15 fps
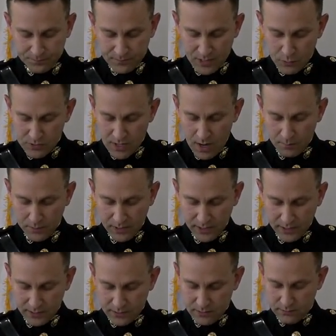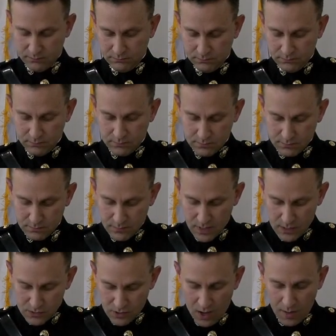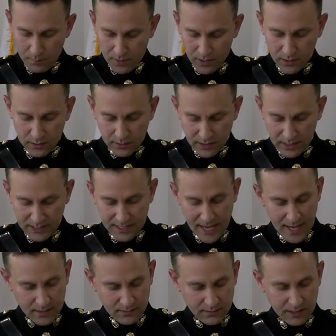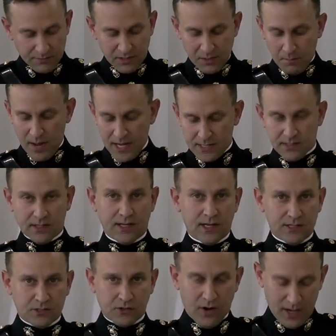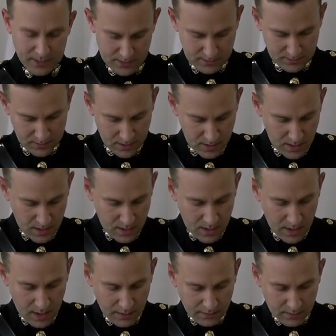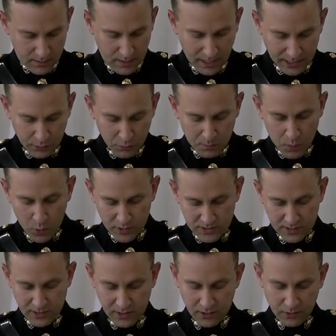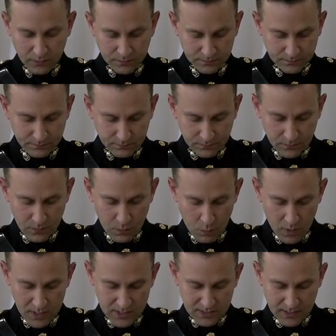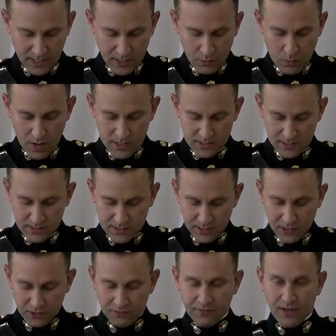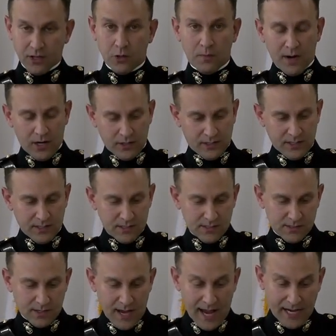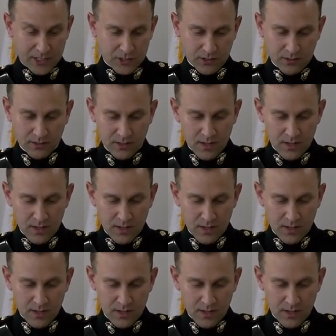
It was humbling, somber, and yet even amazing in its grace. I can report to you what a sight it was to see your fellow Americans in action.